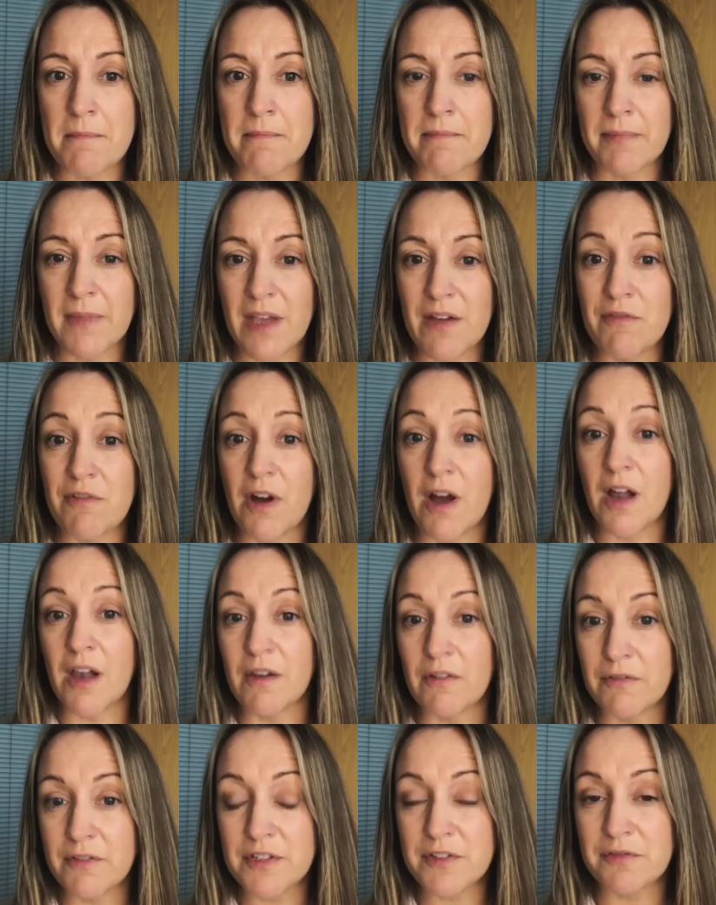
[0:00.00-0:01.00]

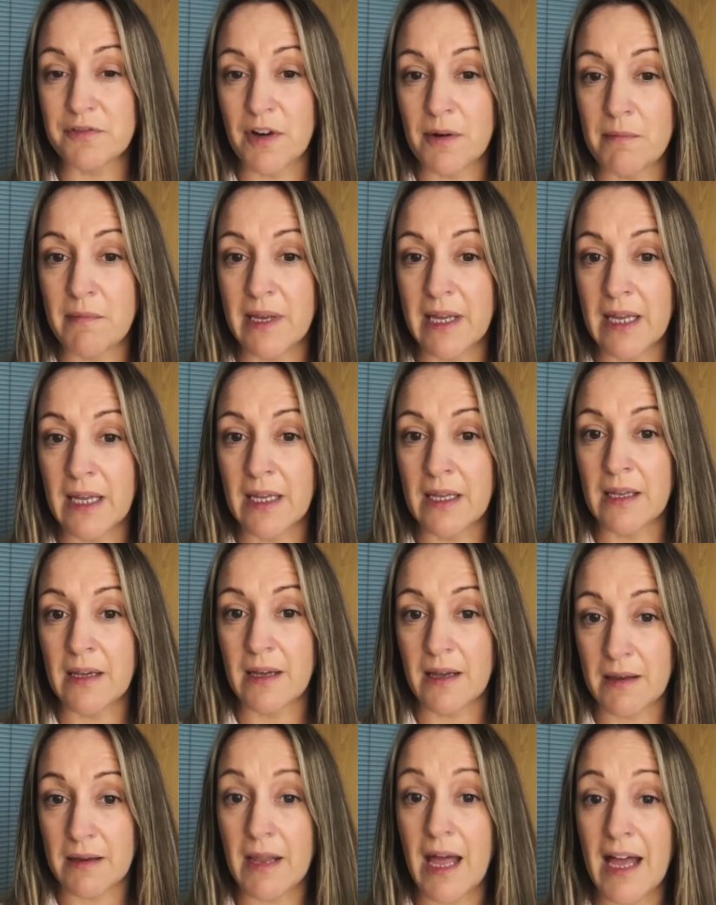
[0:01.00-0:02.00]
evolved from being
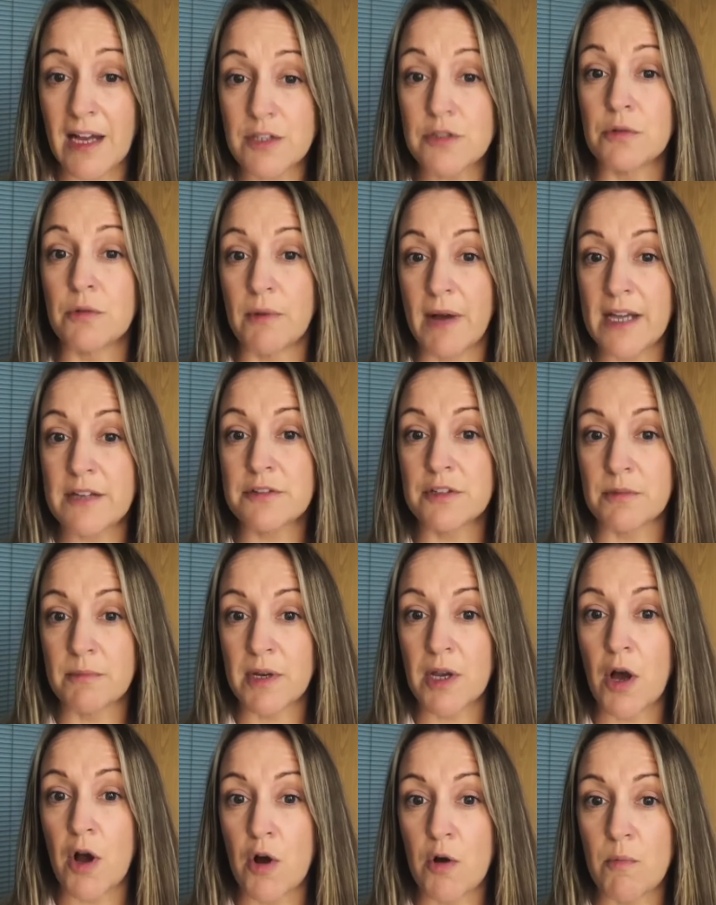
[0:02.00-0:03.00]
an actual wet room at
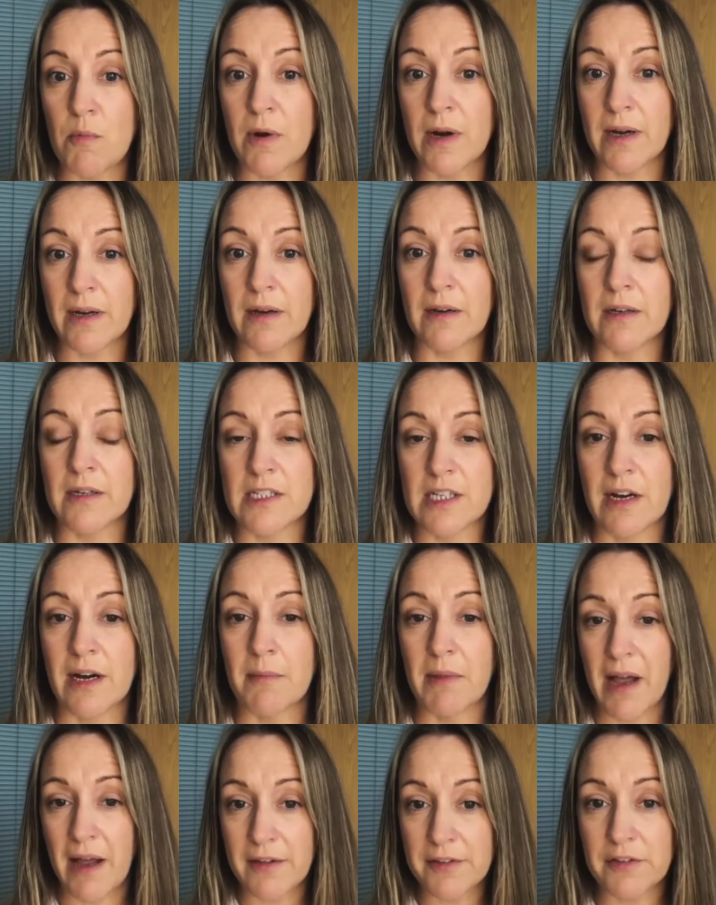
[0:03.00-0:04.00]
home where your entire
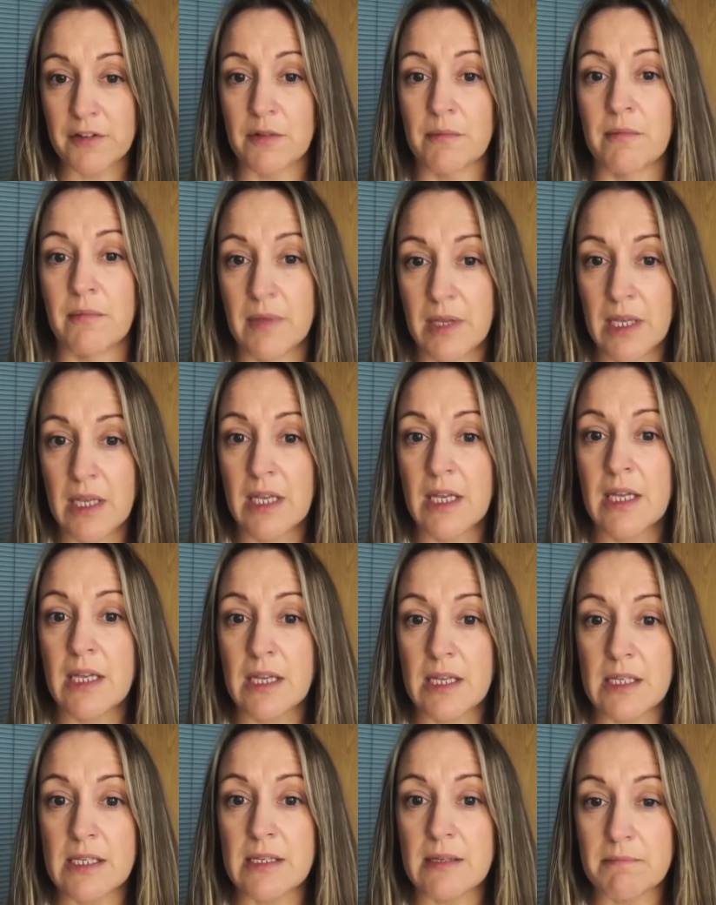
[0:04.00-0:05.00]
bathroom
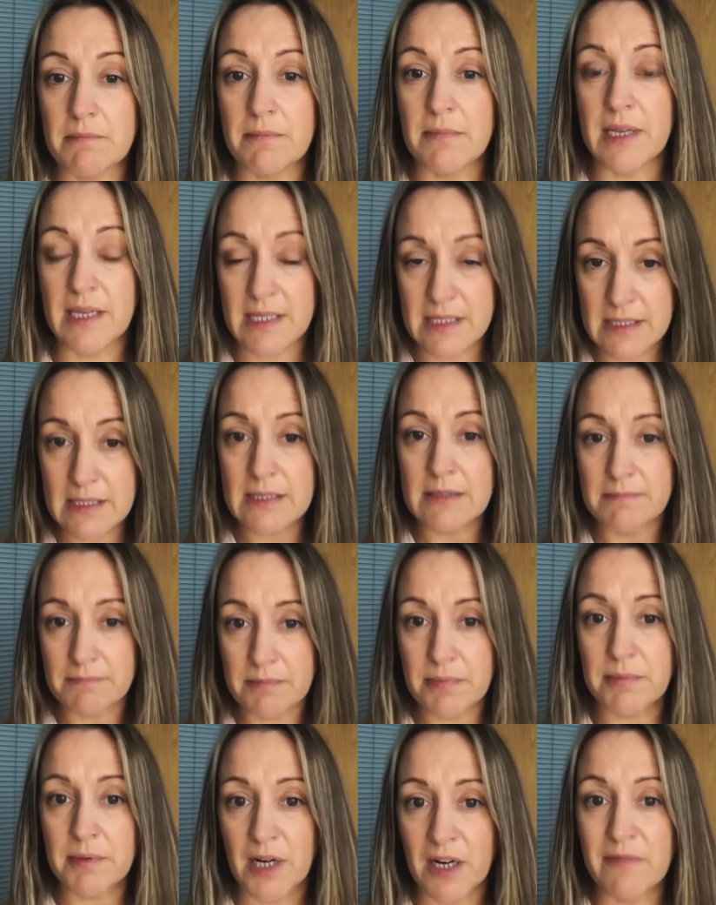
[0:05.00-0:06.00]
is
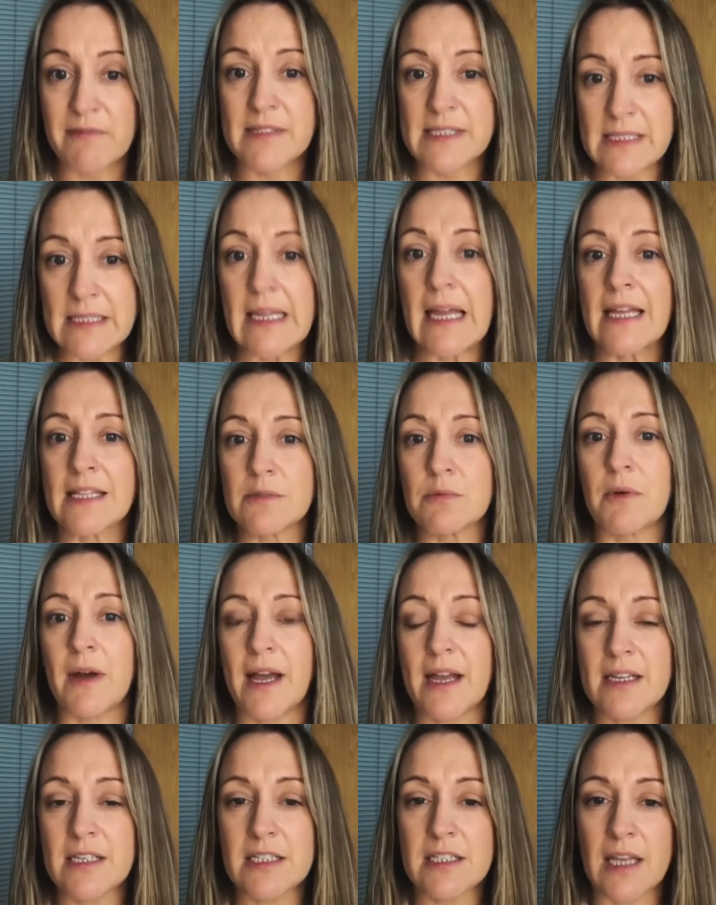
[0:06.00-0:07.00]
purposely gets
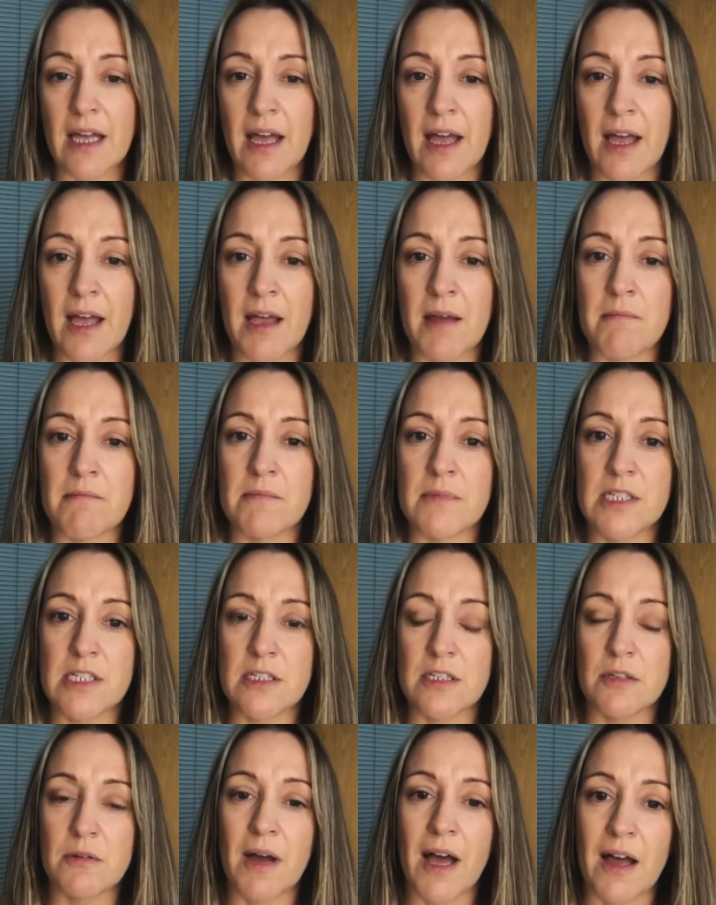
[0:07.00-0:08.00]
wet,
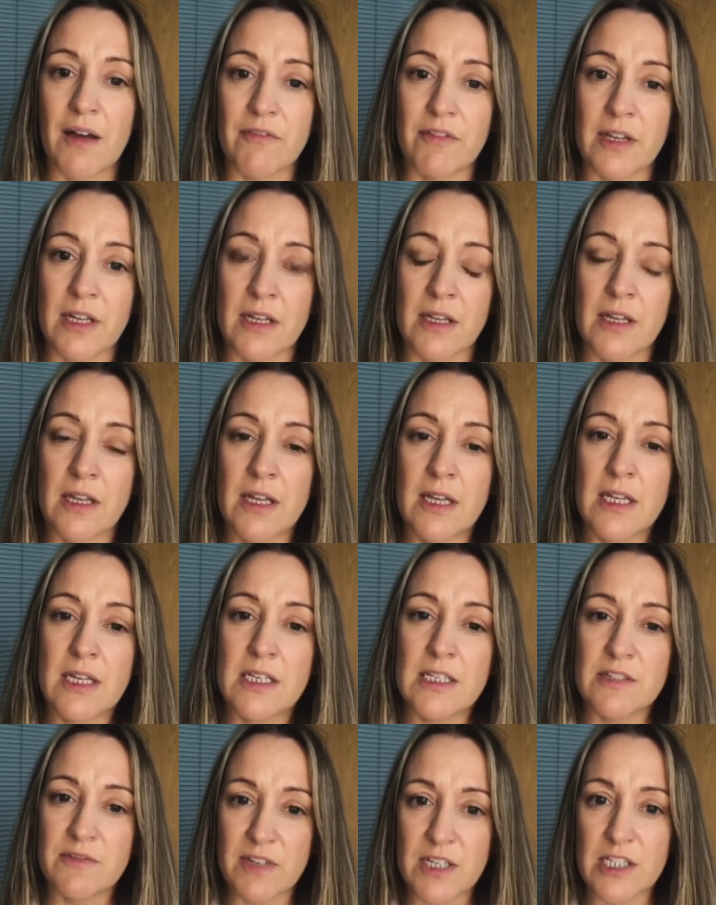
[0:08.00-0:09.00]
to having
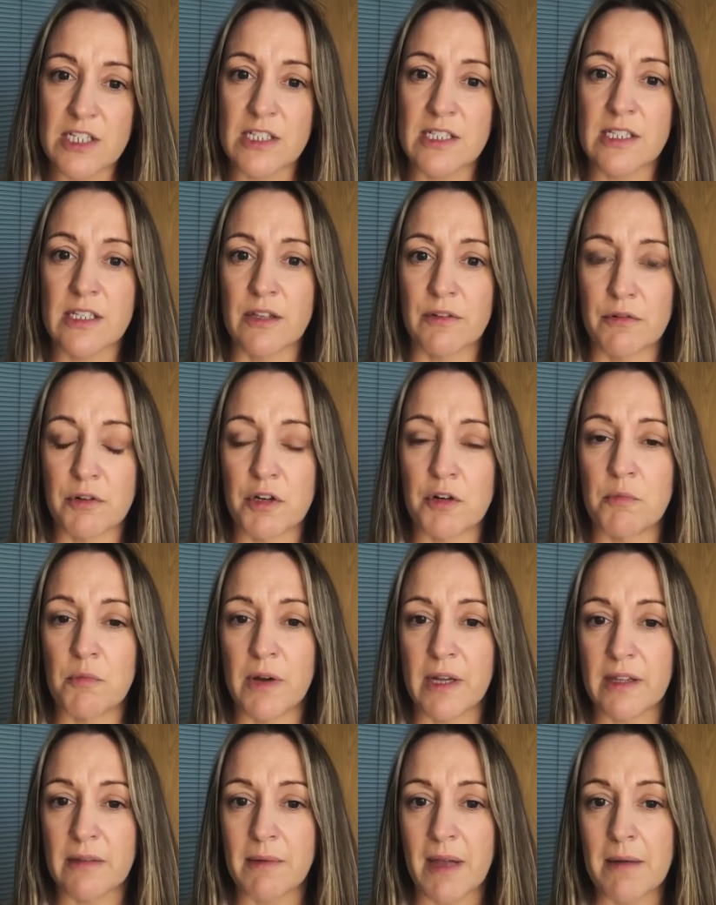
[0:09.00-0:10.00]
divisions in the room
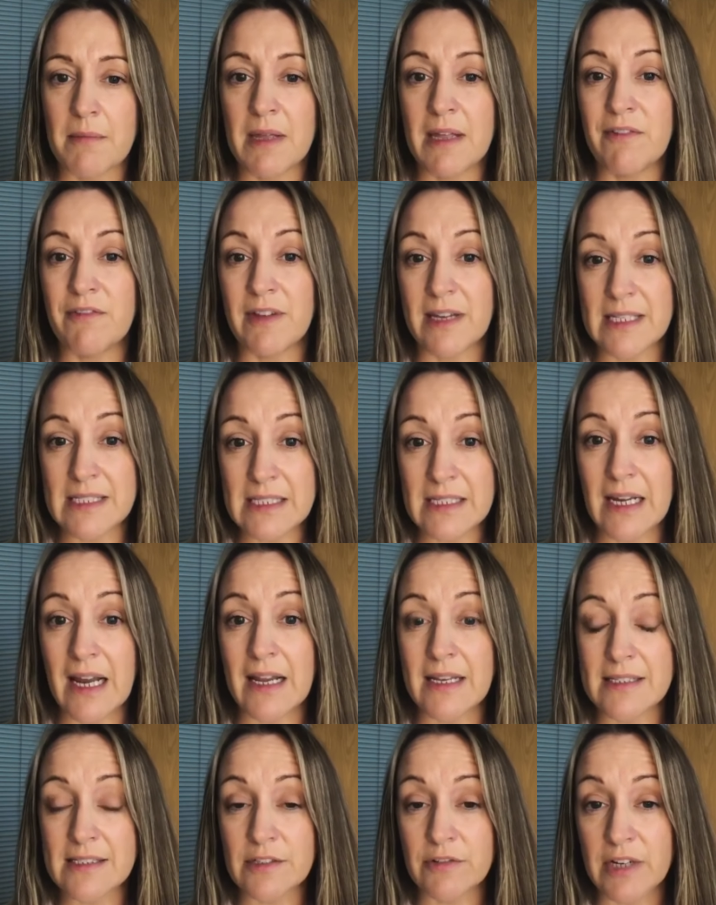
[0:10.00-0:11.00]
with maybe fixed
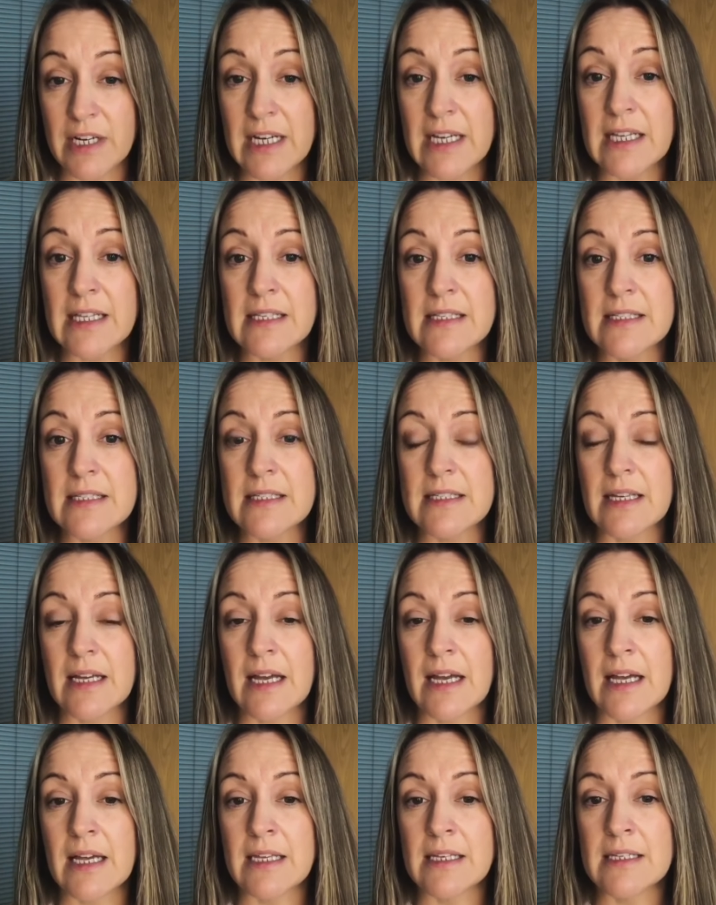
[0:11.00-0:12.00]
glass screens
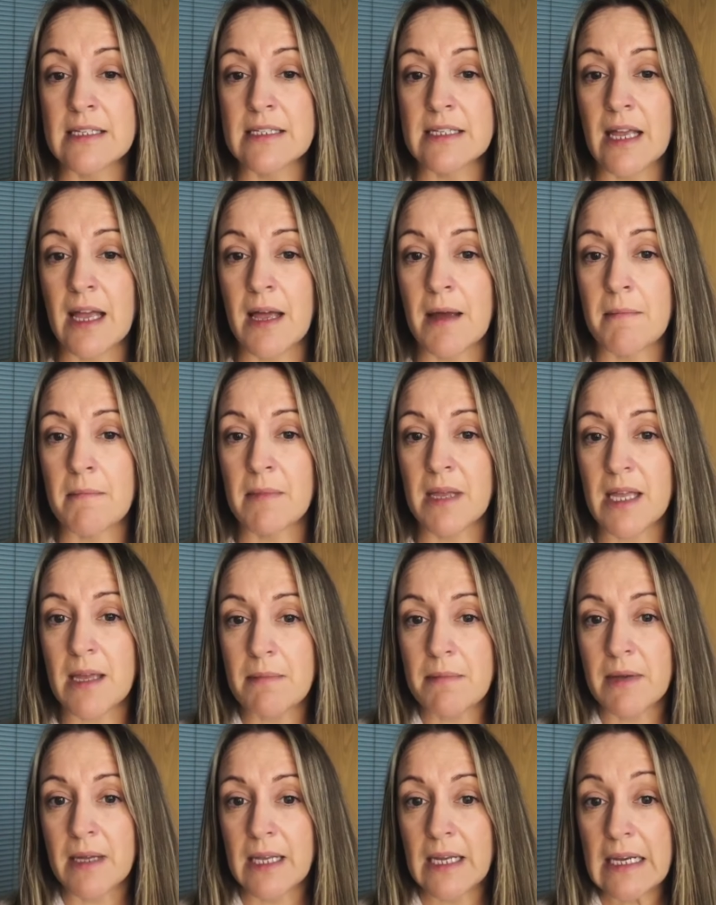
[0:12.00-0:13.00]
and
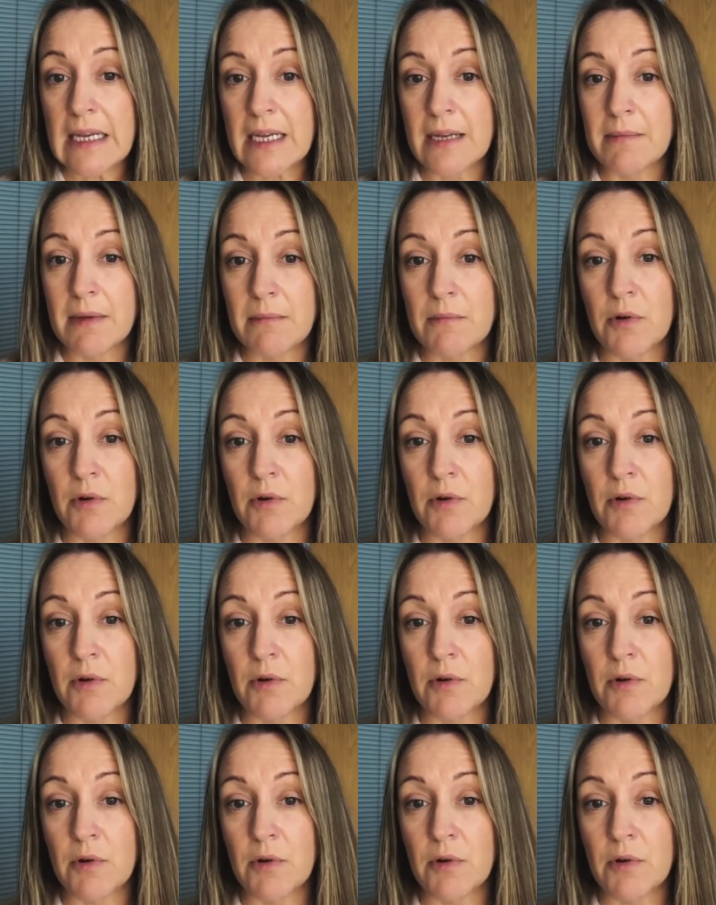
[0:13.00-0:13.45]
keeping it a little bit more